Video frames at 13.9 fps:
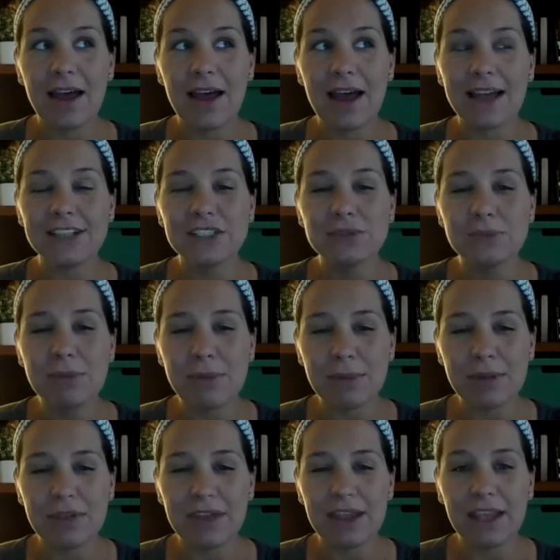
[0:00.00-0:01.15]
I just remember
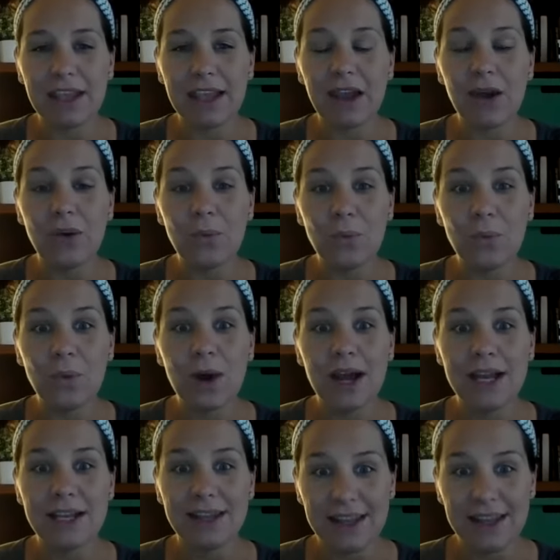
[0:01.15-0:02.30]
thinking,
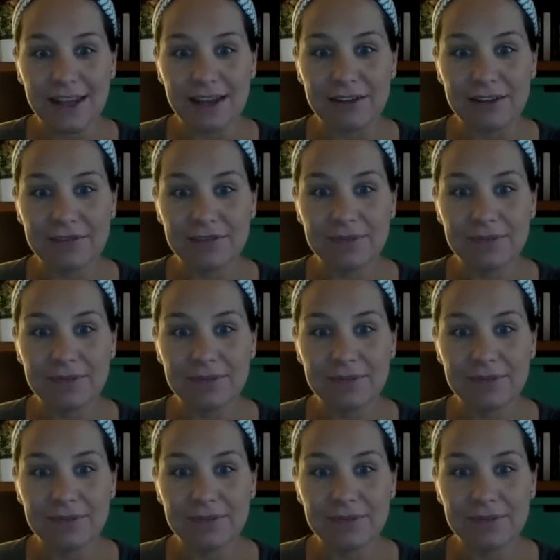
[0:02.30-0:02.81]
what if?